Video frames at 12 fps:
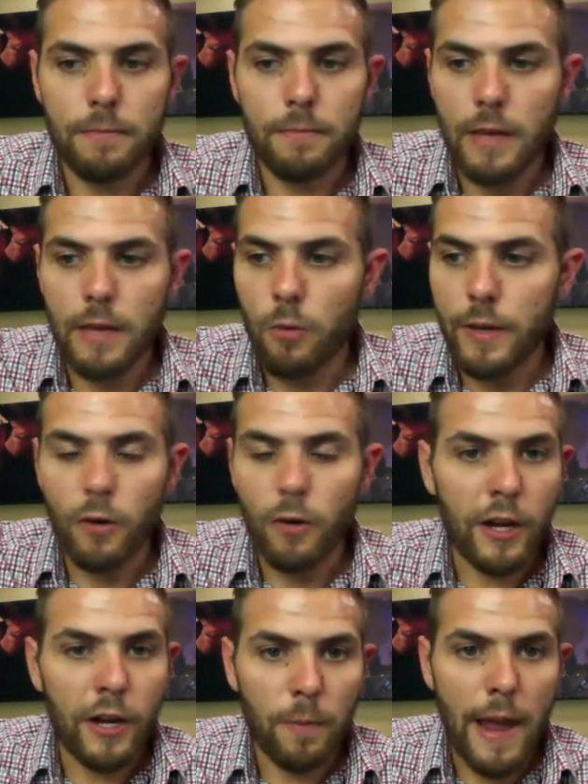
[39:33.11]
He'll be
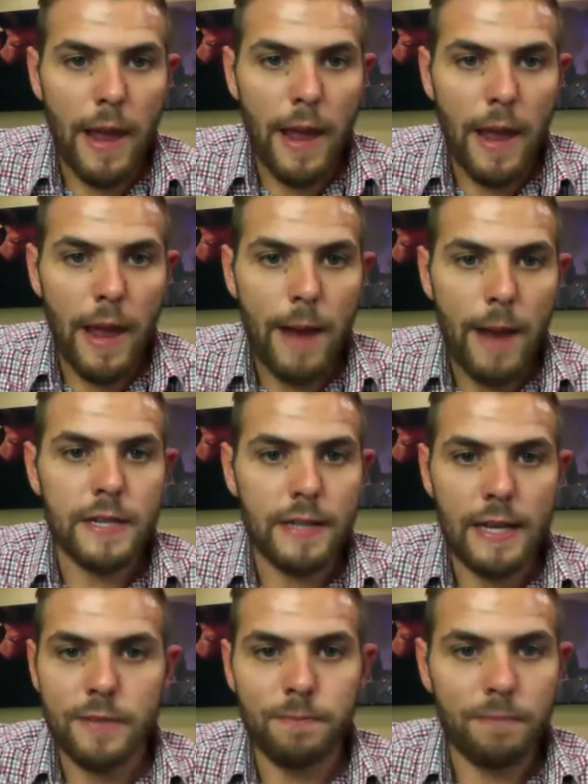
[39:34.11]
grading your papers.
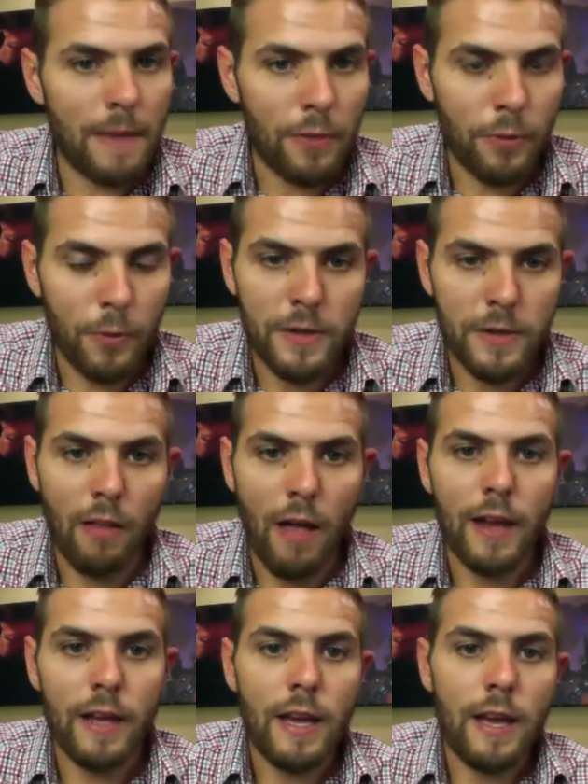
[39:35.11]
He's been through
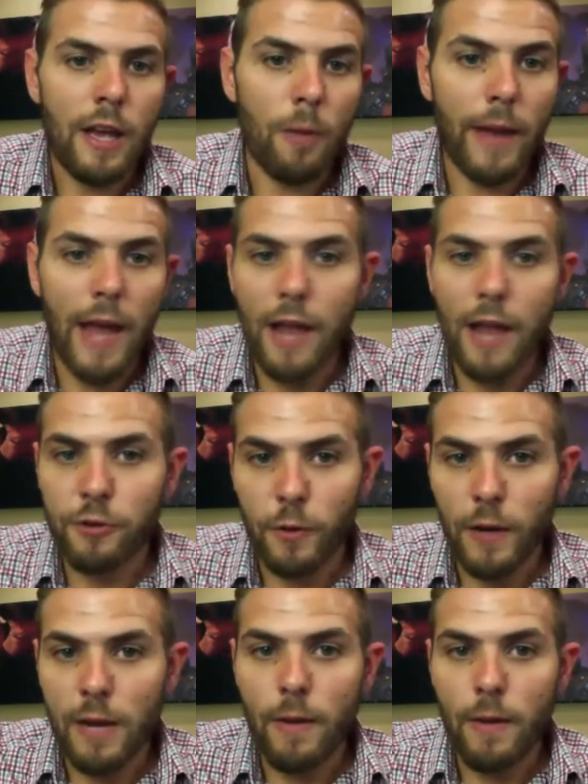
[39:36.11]
DLI. He'll be
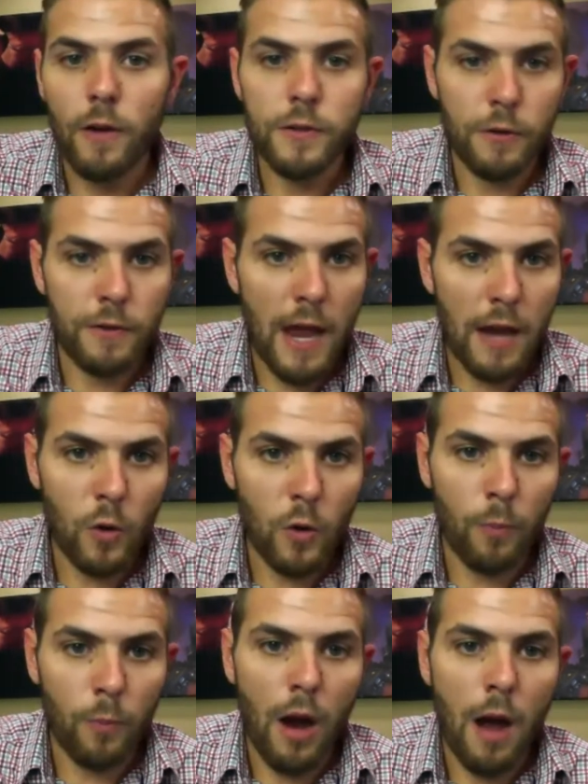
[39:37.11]
answering your emails, your
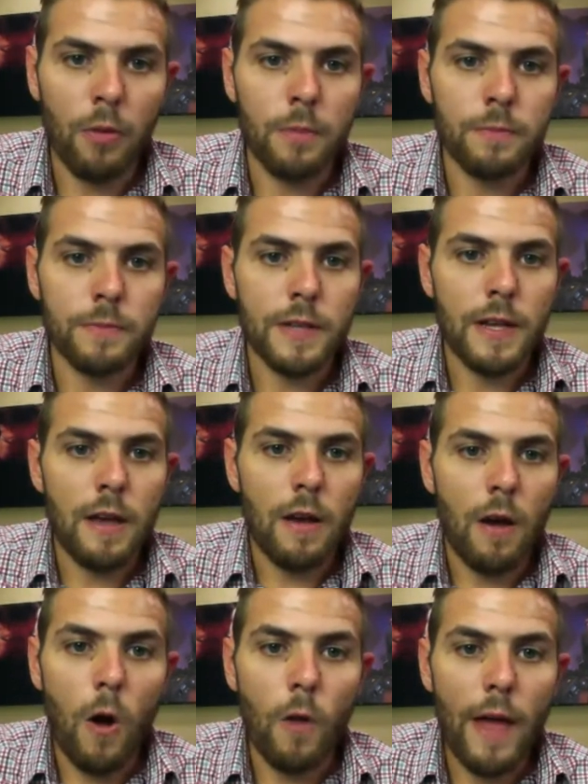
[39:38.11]
technical problems,
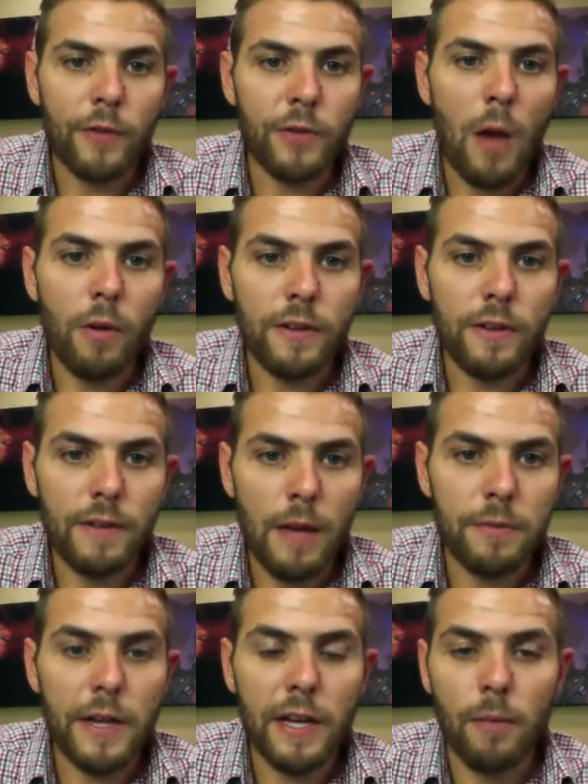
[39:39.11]
all that. So I wanted
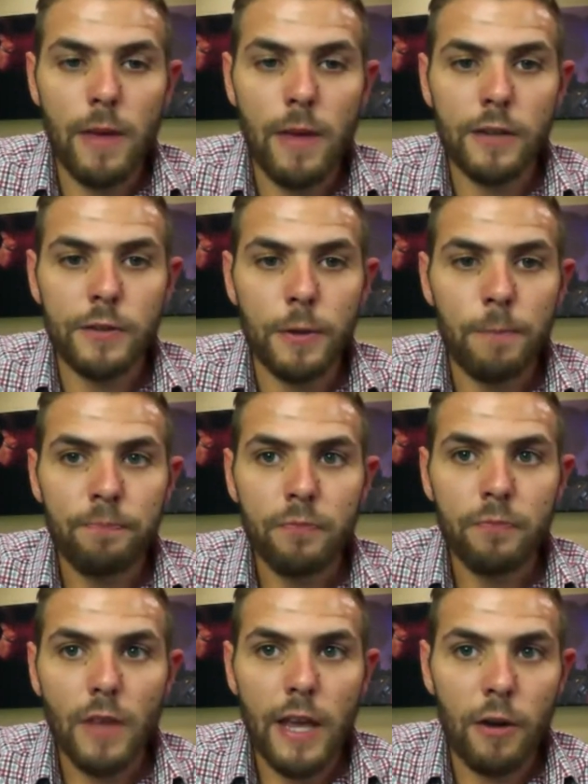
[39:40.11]
him to take a minute to
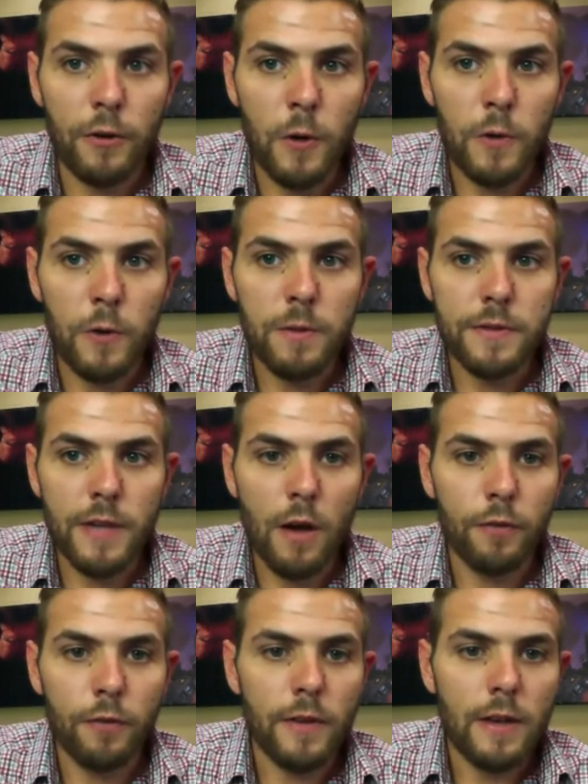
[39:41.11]
introduce
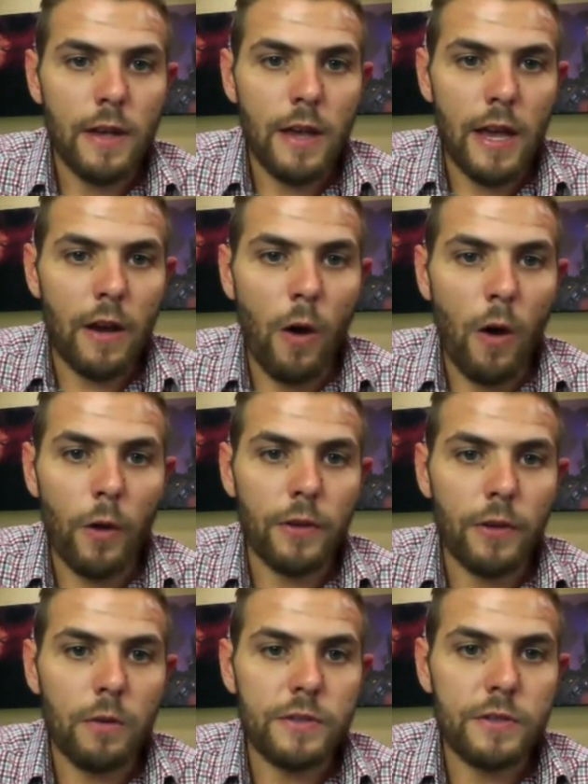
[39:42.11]
himself and
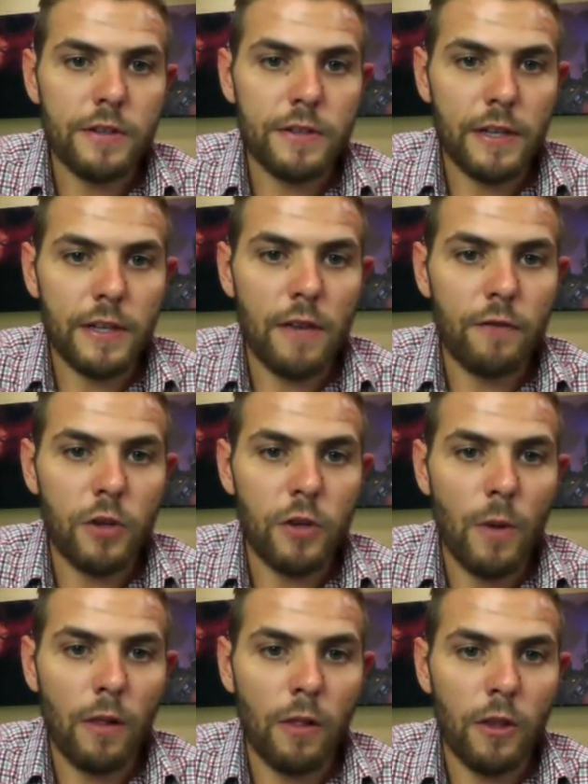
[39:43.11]
also just to give
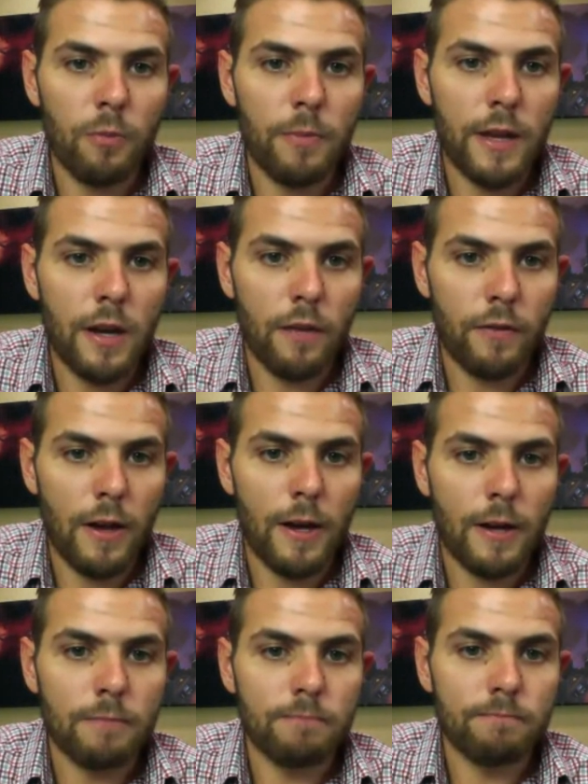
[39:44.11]
you a little bit of
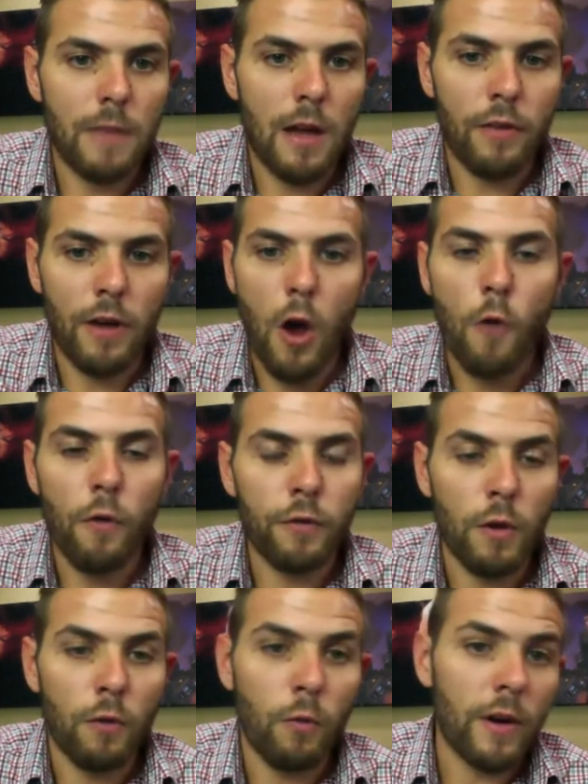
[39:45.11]
an
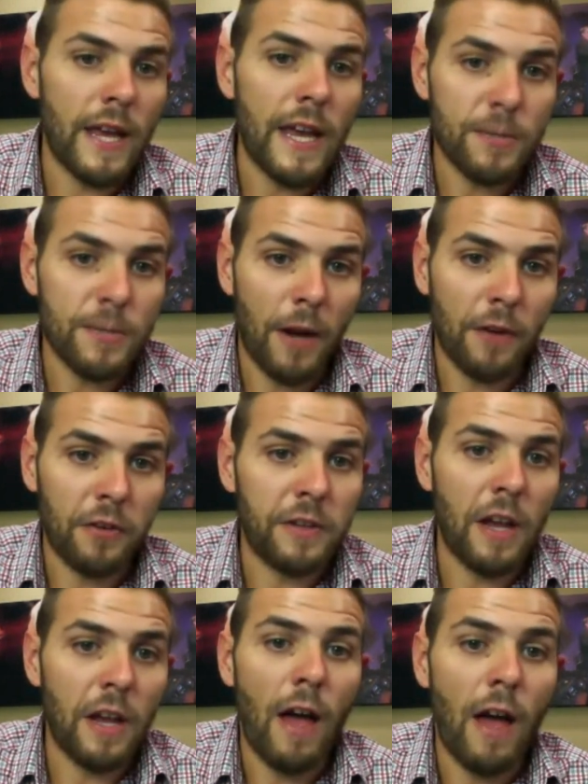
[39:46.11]
overview of what he experienced as
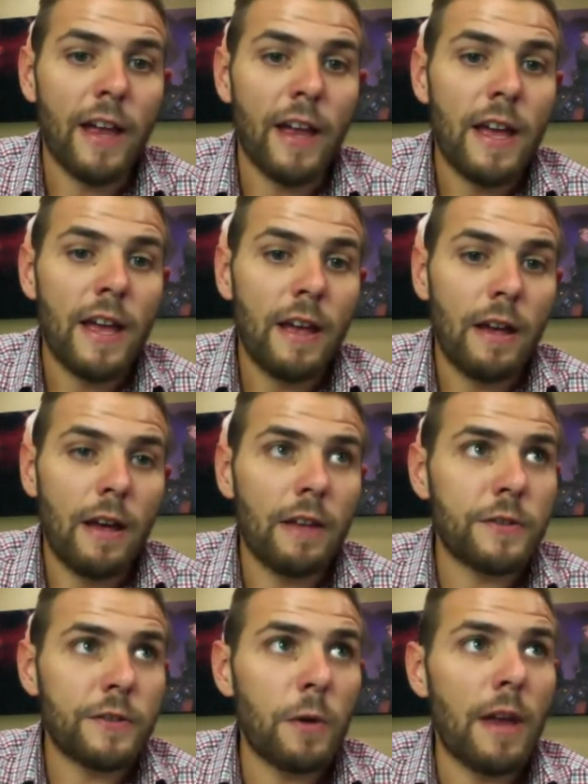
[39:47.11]
DLI
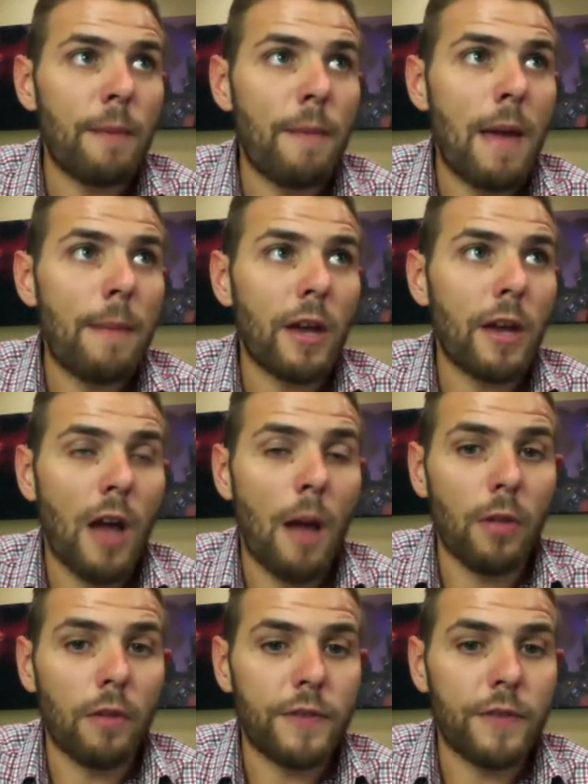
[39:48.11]
student and maybe a couple of